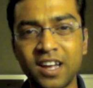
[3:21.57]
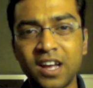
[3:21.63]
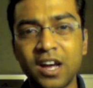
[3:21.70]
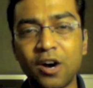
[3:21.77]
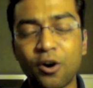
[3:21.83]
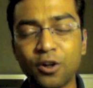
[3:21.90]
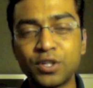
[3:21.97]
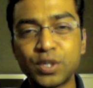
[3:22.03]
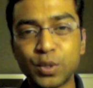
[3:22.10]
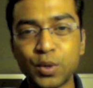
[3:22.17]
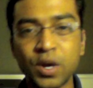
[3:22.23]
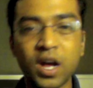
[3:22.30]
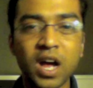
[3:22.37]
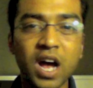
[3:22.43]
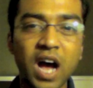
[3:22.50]
Also,
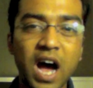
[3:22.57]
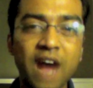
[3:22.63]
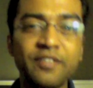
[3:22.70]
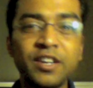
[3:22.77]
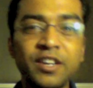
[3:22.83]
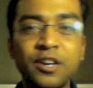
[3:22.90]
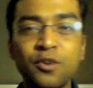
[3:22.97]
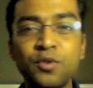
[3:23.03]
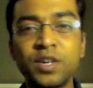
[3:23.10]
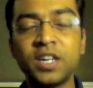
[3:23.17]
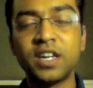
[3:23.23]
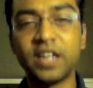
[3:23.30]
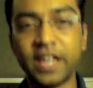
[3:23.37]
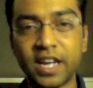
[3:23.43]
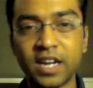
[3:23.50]
I have included a
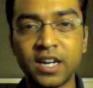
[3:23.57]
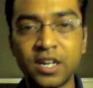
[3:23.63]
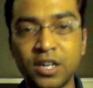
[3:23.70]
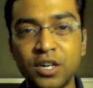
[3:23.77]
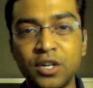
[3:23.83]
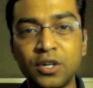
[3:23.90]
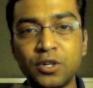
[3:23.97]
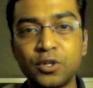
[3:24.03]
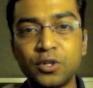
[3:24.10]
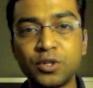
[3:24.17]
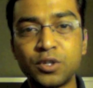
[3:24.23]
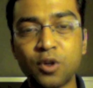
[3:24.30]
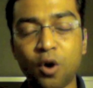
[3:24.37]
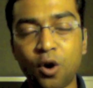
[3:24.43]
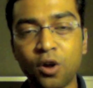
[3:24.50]
link to
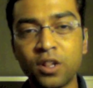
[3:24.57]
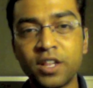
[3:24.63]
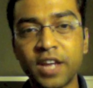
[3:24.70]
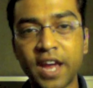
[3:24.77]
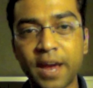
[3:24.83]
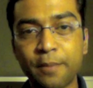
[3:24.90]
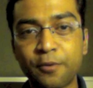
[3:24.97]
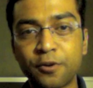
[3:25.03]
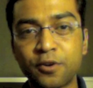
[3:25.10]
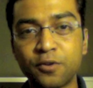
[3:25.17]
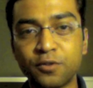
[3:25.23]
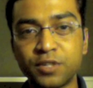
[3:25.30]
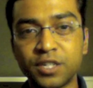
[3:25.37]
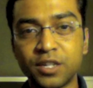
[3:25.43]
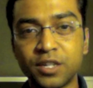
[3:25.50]
all the airport
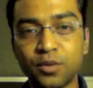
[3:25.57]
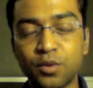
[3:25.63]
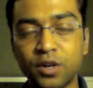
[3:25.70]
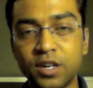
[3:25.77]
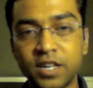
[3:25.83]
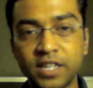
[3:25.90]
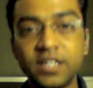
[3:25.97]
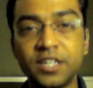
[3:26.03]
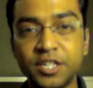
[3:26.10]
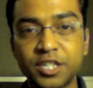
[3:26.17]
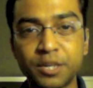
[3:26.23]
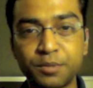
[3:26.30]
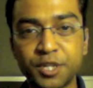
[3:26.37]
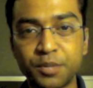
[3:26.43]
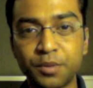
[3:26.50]
codes in the world in the
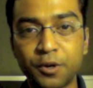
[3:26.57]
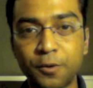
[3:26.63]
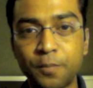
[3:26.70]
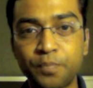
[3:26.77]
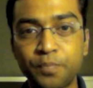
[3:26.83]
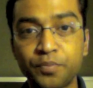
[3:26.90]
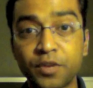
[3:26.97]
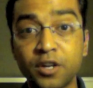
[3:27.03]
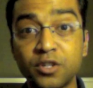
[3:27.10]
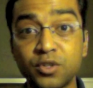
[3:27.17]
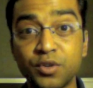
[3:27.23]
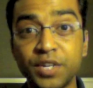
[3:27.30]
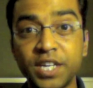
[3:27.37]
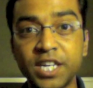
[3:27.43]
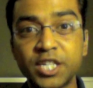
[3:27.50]
description below. So
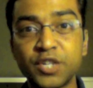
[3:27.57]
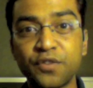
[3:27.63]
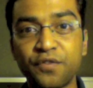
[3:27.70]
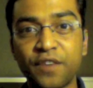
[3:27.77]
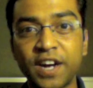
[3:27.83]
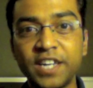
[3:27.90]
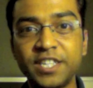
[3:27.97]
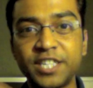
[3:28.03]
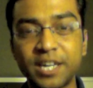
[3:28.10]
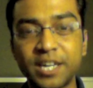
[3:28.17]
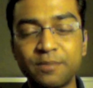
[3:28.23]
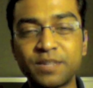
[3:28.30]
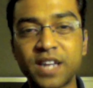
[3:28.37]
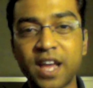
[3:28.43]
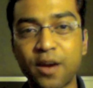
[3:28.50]
in case you find
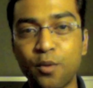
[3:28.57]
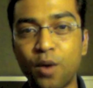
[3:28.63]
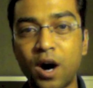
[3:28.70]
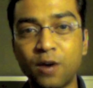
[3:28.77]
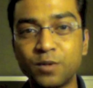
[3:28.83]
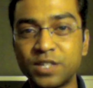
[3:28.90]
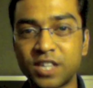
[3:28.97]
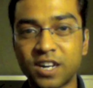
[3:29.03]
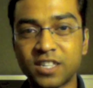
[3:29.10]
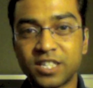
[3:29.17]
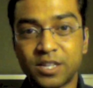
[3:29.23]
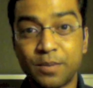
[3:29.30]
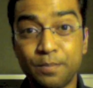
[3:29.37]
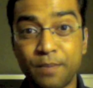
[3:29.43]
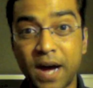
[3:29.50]
gems like wow, sucks,
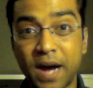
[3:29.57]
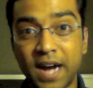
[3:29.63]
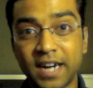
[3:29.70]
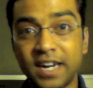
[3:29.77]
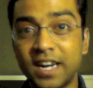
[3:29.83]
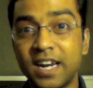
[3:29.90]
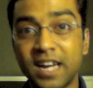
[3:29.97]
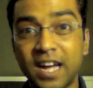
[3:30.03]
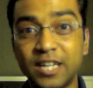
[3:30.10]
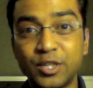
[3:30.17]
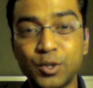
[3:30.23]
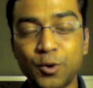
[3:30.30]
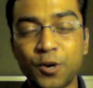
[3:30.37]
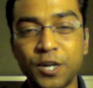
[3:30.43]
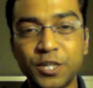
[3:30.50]
bad, and
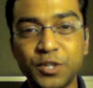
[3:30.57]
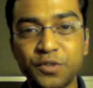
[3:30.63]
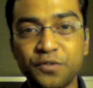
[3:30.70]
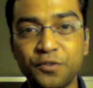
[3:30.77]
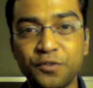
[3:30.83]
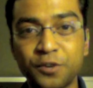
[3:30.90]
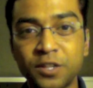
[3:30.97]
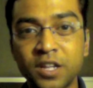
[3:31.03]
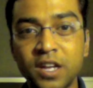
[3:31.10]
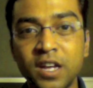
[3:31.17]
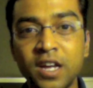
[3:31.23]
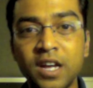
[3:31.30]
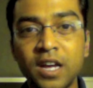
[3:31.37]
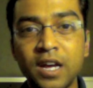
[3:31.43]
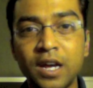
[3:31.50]
so on and so forth,
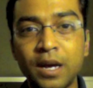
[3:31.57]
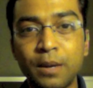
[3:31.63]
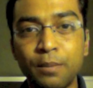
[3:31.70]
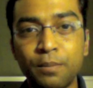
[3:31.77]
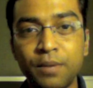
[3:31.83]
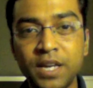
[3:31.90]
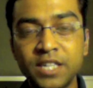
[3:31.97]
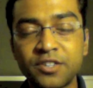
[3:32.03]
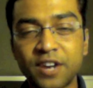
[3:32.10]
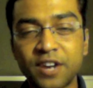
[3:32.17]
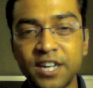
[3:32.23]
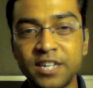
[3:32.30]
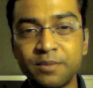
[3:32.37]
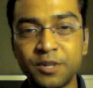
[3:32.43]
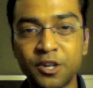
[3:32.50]
please write
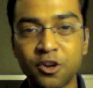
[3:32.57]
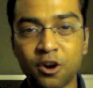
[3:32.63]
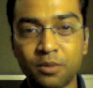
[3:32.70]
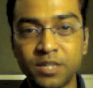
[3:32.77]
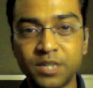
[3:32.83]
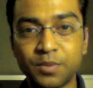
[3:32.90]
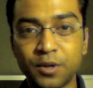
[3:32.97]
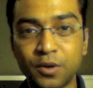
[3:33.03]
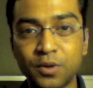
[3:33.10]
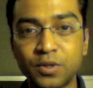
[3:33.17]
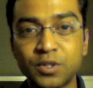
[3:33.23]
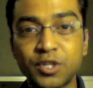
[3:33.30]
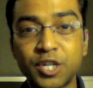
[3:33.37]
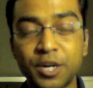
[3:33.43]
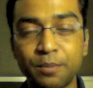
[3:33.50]
them in the comments below
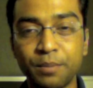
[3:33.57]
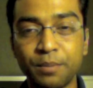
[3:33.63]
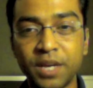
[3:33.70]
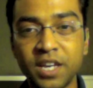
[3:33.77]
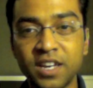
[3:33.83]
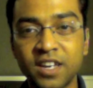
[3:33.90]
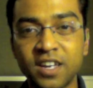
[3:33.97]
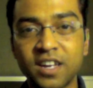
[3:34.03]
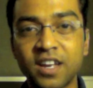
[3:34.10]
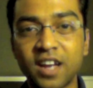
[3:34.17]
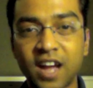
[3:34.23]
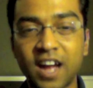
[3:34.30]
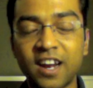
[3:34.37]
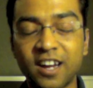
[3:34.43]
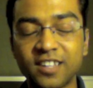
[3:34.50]
so that me
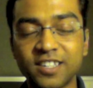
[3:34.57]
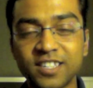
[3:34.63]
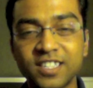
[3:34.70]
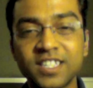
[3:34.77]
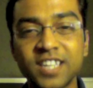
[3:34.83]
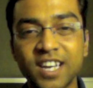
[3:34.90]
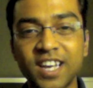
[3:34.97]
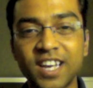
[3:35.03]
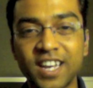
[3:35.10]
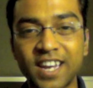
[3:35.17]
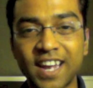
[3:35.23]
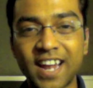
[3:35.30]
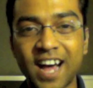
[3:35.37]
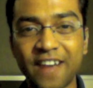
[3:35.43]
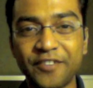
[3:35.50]
and others
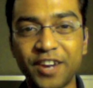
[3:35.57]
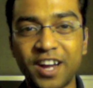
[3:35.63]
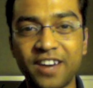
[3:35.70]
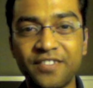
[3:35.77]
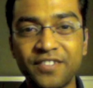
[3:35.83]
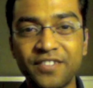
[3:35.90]
can have a laugh.